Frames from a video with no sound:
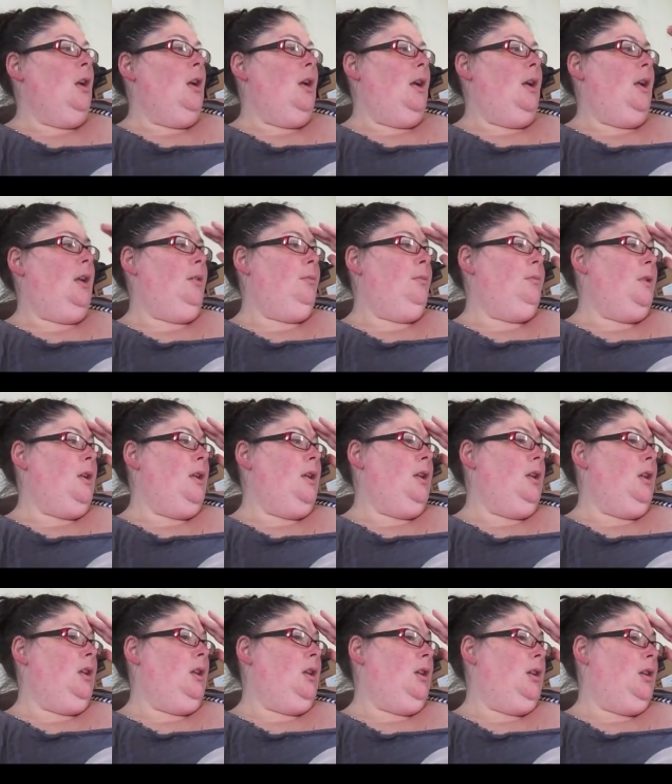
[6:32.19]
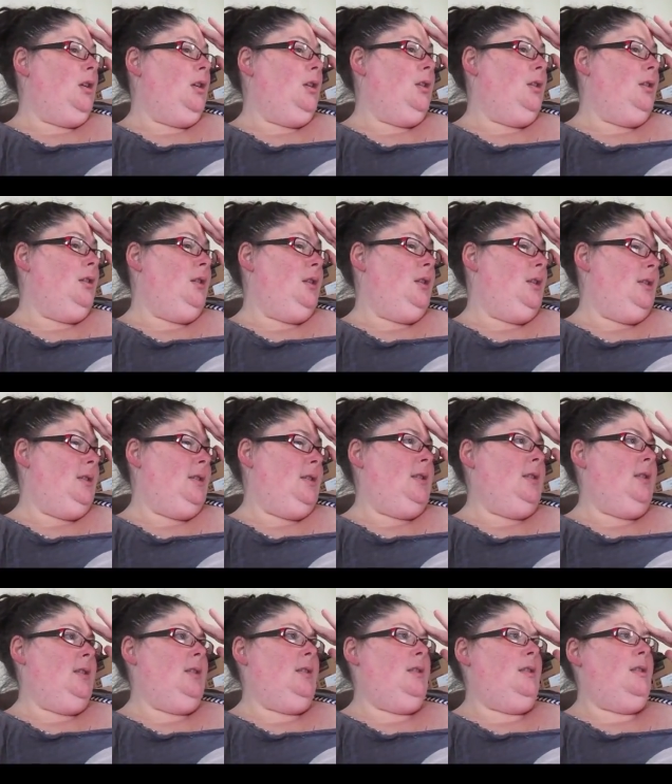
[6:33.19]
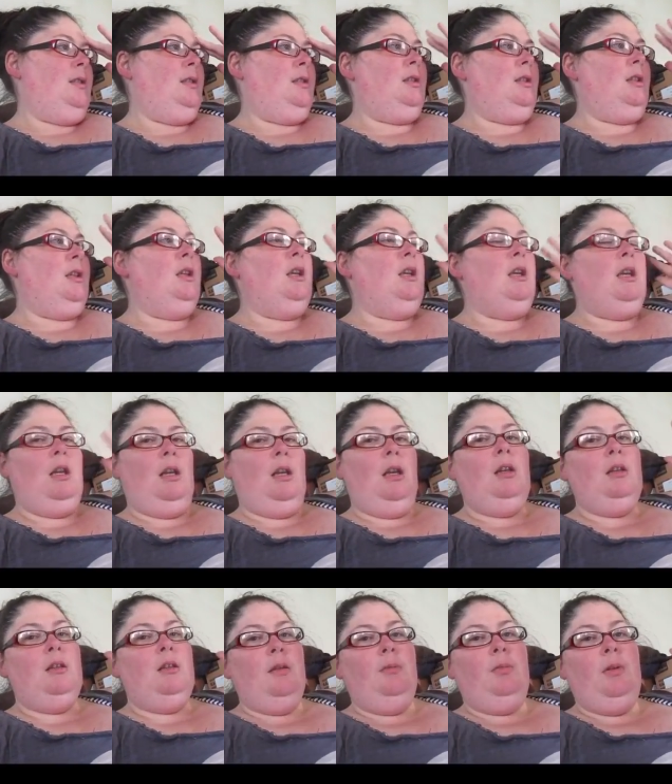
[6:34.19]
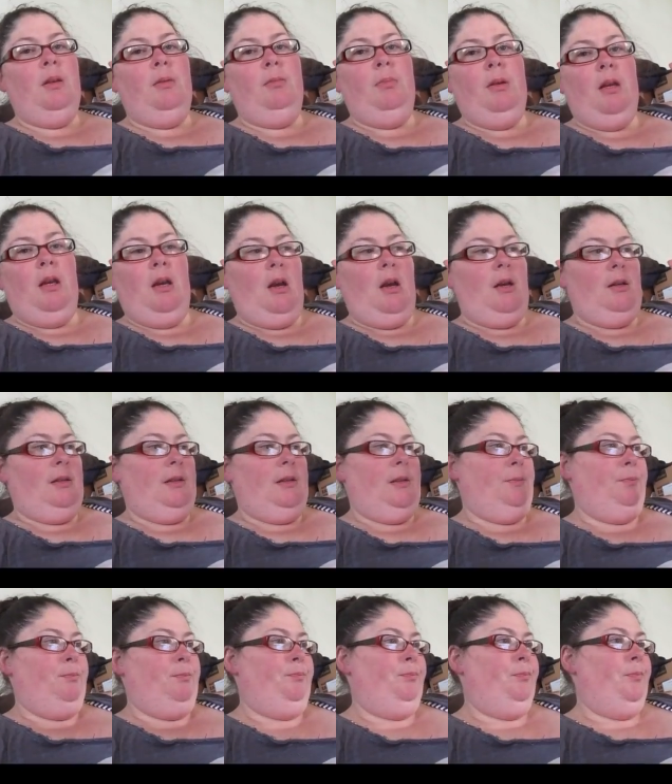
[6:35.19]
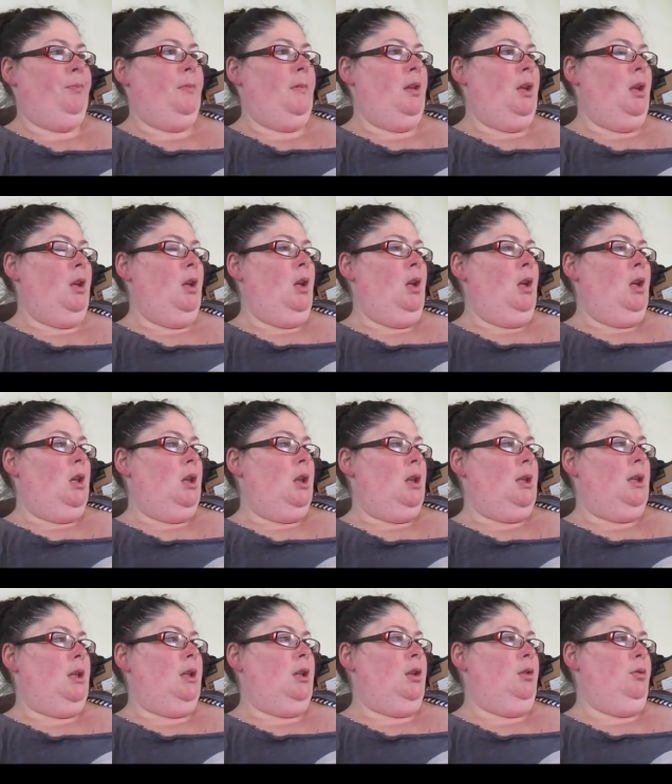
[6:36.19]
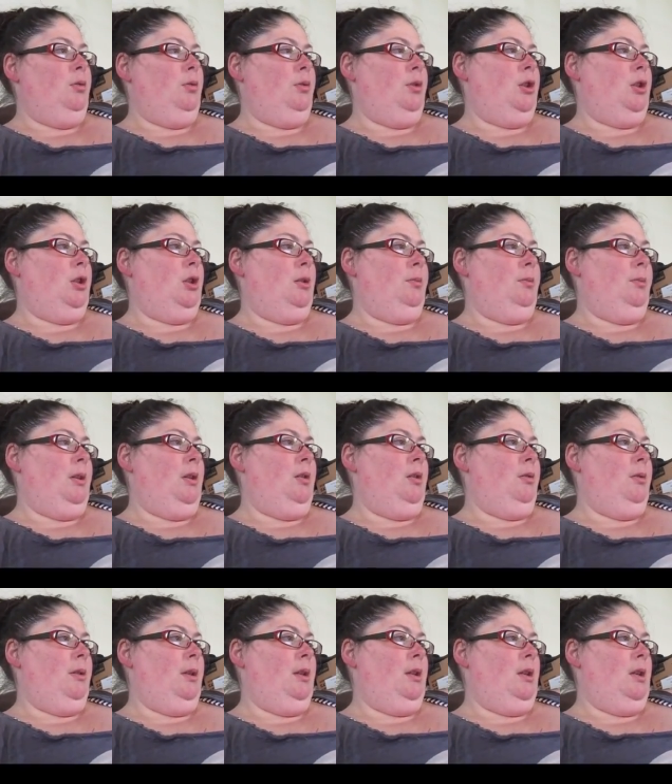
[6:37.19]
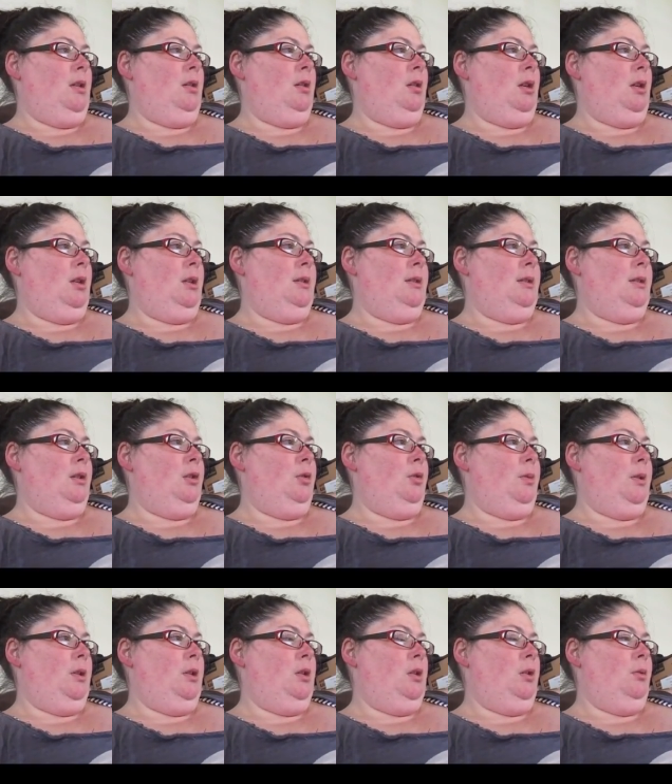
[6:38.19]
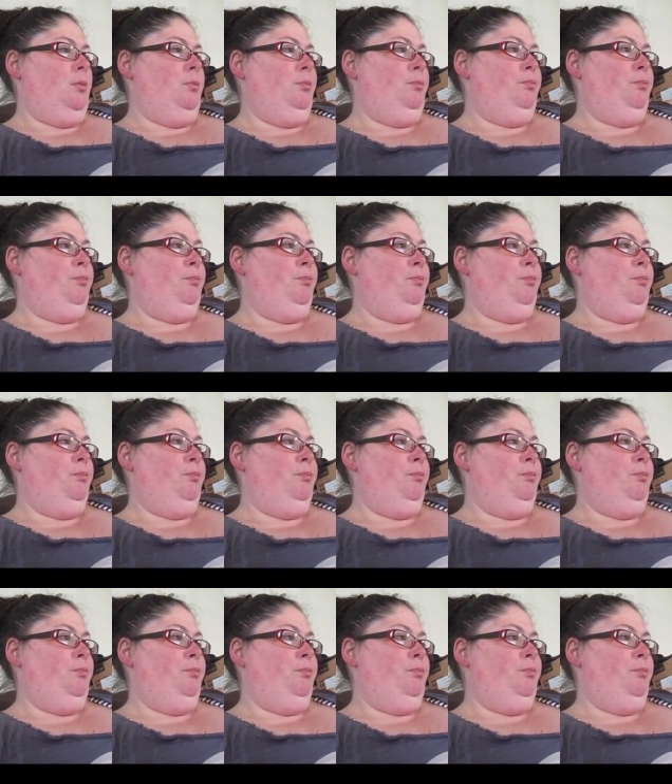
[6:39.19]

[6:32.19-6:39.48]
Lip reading: And I'm like, this is getting to be BS. Like, you shouldn't be doing that kind of situation.